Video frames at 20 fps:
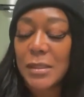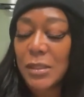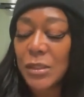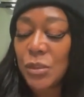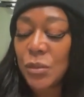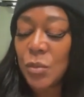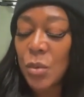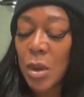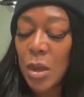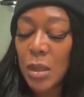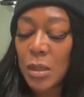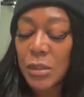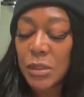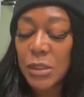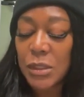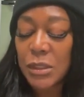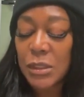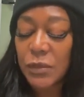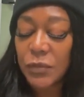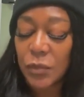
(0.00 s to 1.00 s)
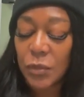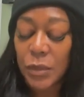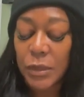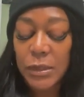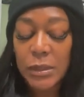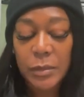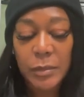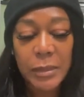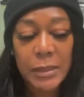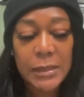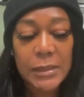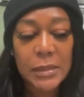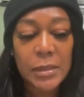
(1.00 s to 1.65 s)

to you all just for it to be